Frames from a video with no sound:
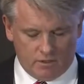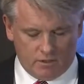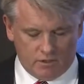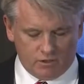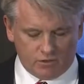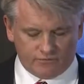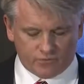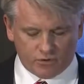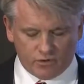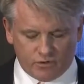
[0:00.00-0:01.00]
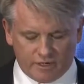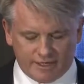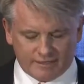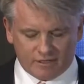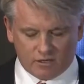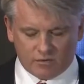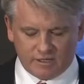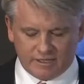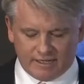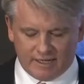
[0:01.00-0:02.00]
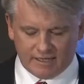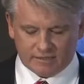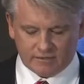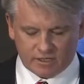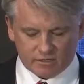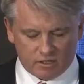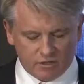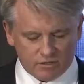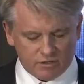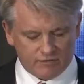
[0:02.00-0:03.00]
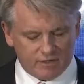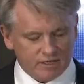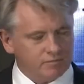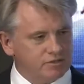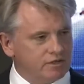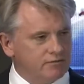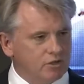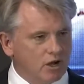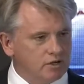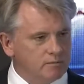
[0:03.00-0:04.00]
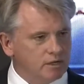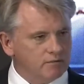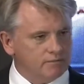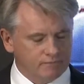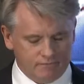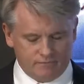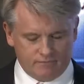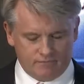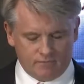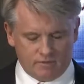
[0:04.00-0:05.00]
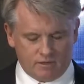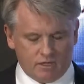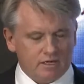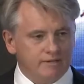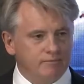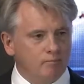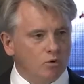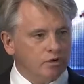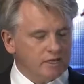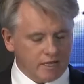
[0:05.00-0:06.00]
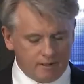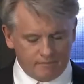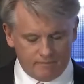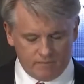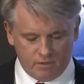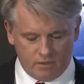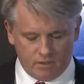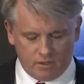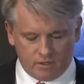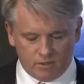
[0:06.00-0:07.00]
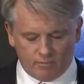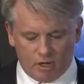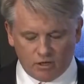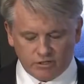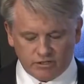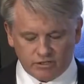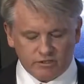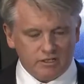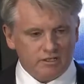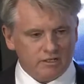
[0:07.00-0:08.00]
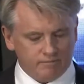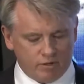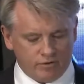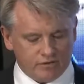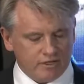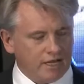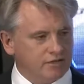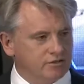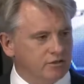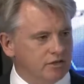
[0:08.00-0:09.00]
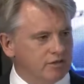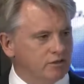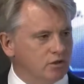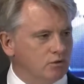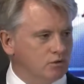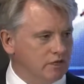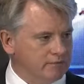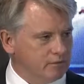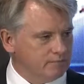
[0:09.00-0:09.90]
To further accelerate the kinds of technology advancements that I've talked about, and even more to come, policy is needed at both the national and the local level.